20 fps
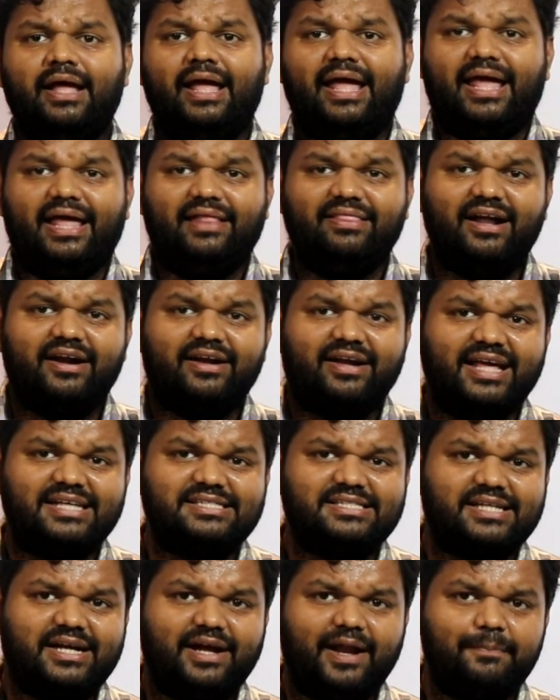in the
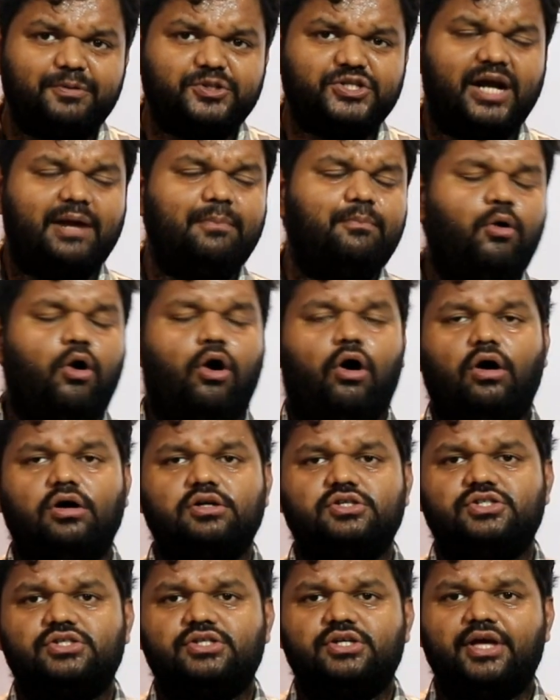description
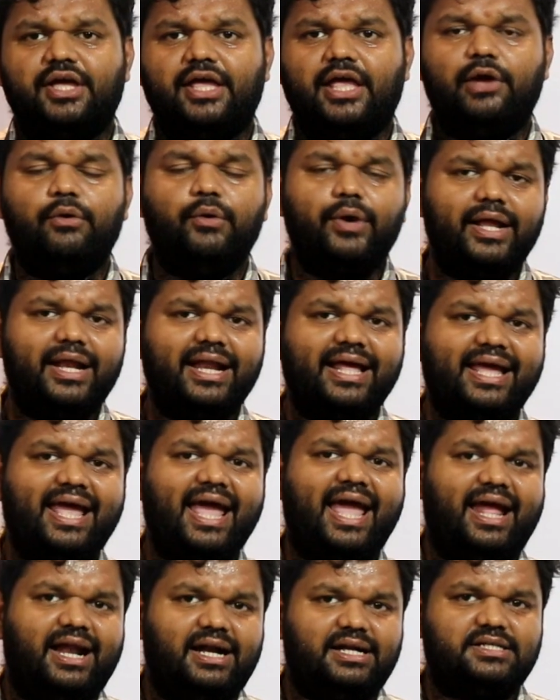box you will
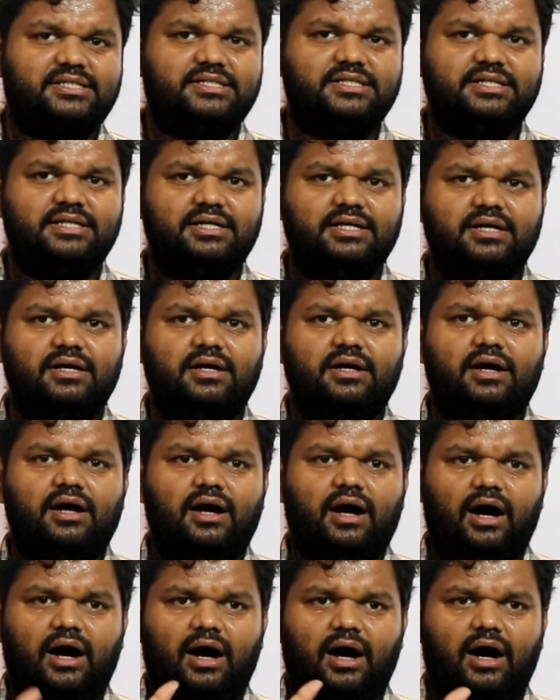get
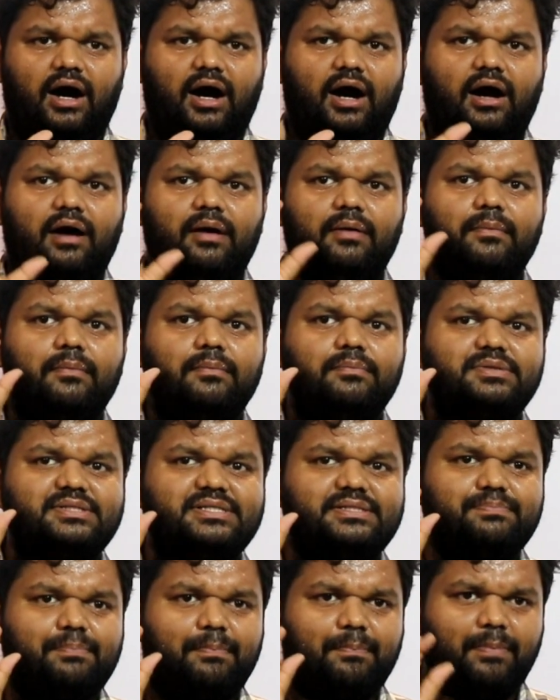a
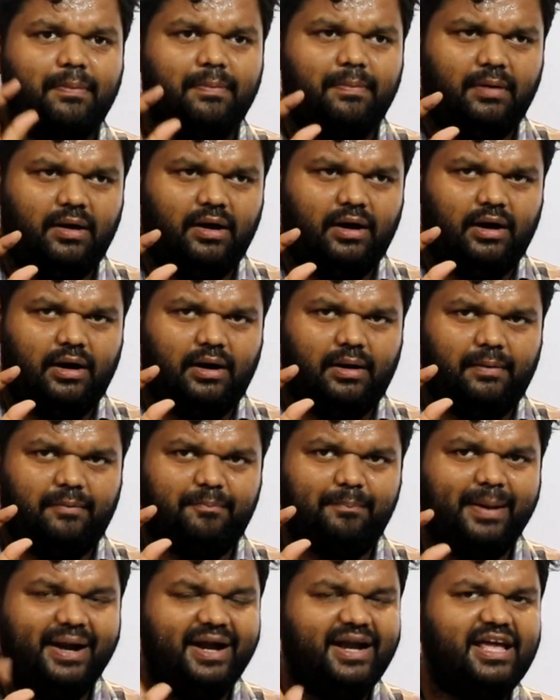
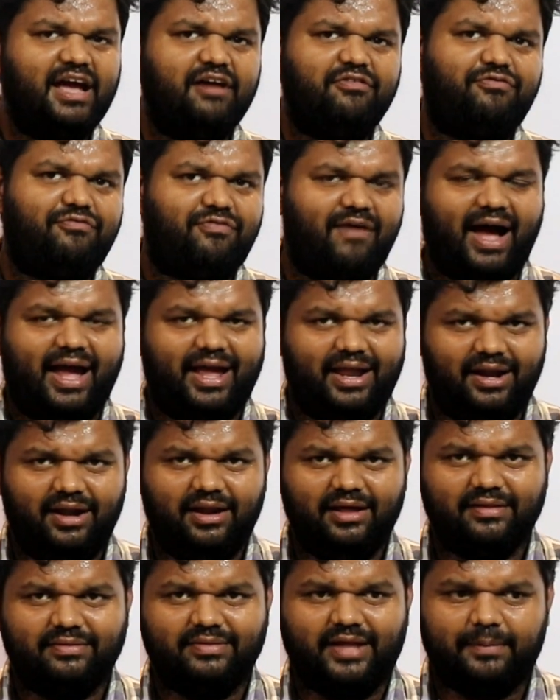PDF
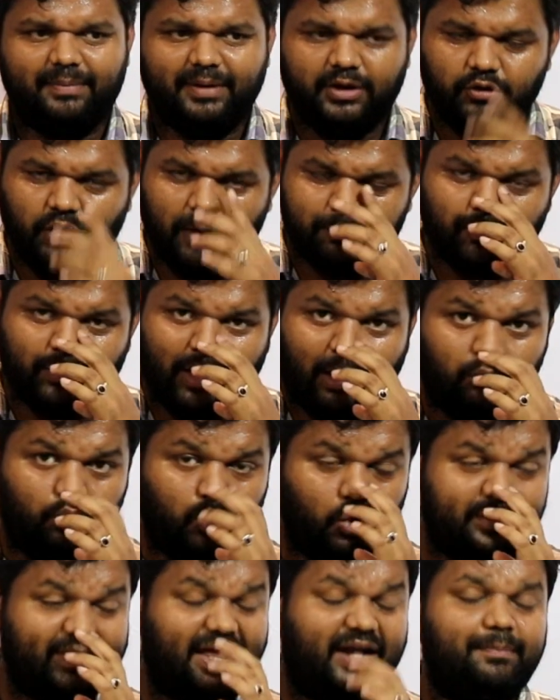file. That means you have to
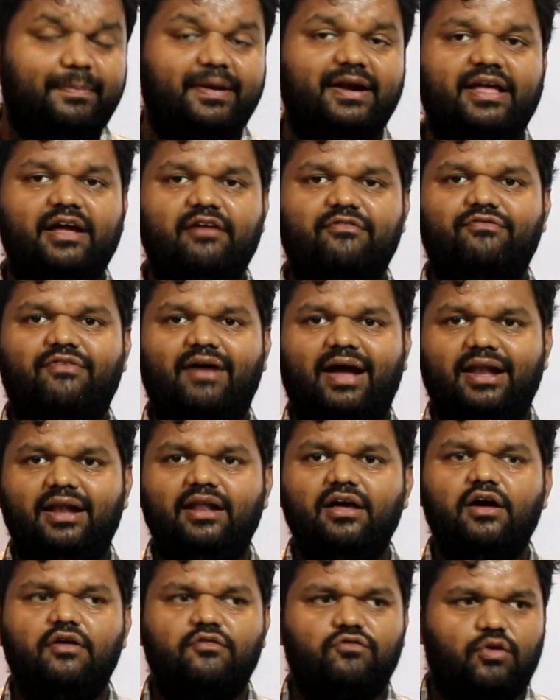download that PDF
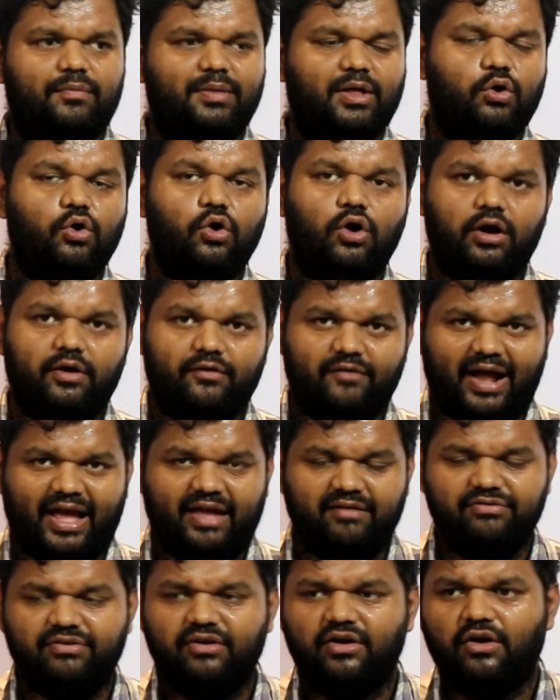file from the Google
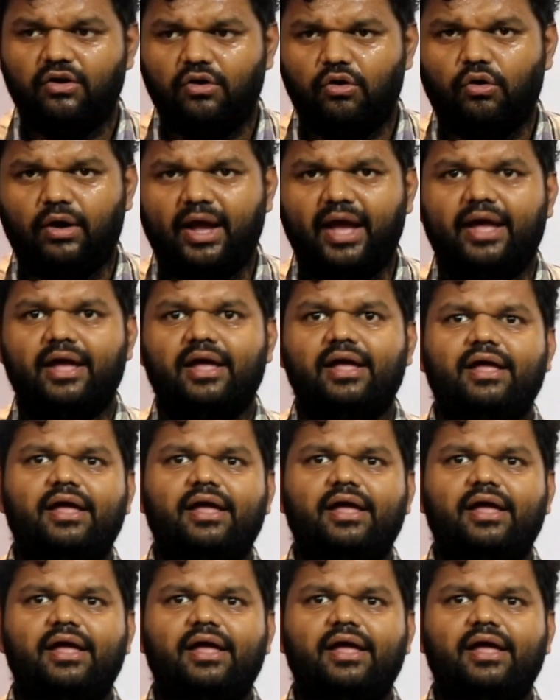Drive. Okay,